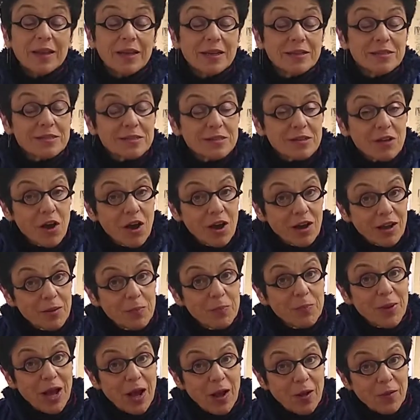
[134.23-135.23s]
Let's talk
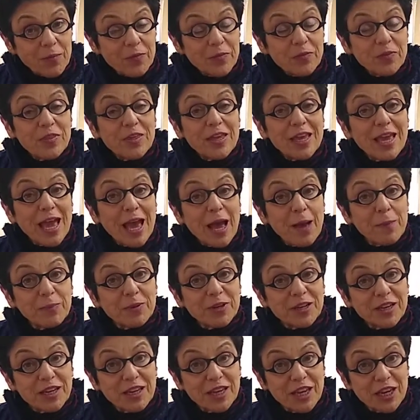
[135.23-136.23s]
about the
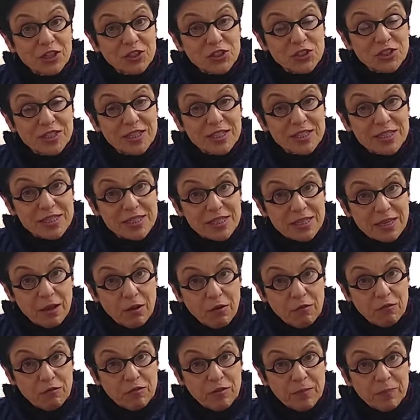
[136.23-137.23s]
application
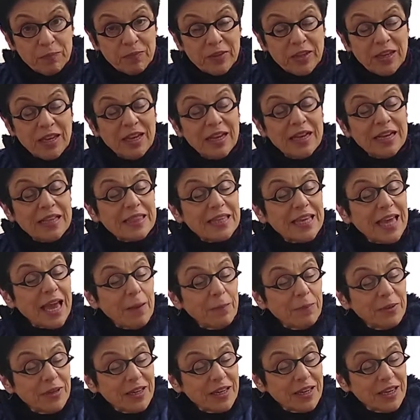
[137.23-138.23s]
itself.
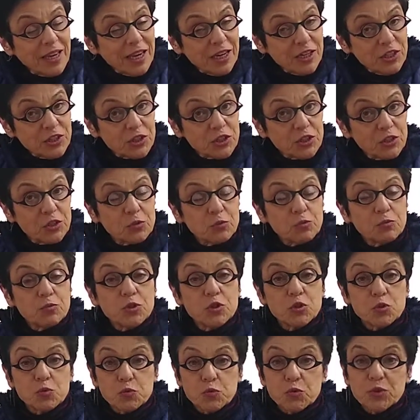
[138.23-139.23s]
The application
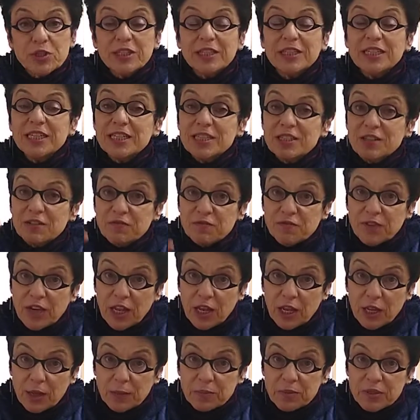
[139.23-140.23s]
was really
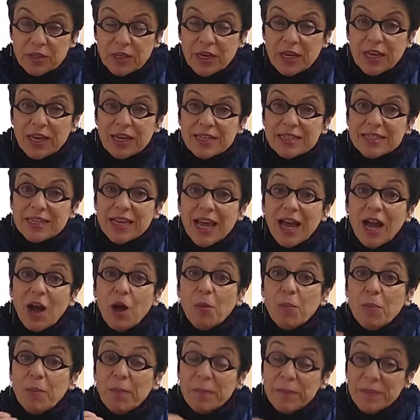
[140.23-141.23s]
developed to
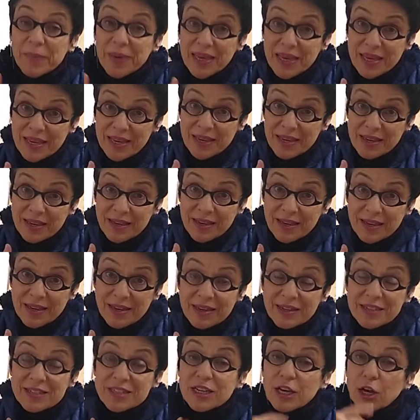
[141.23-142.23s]
help me
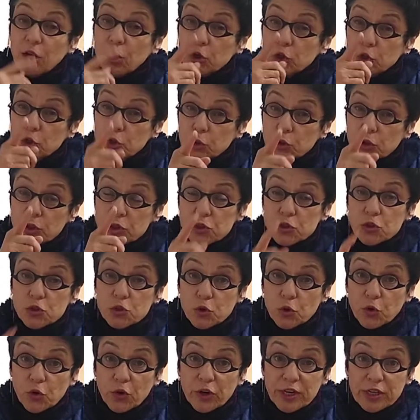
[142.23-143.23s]
tell your
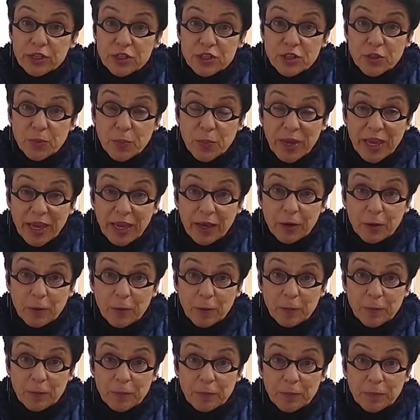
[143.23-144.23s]
story to the
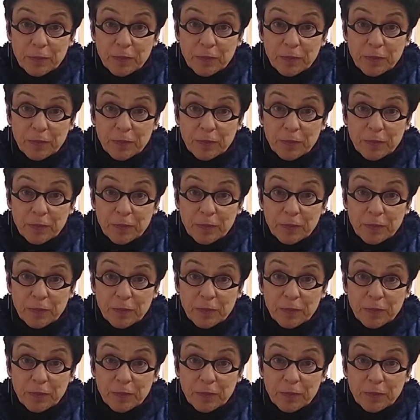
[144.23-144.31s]
panel.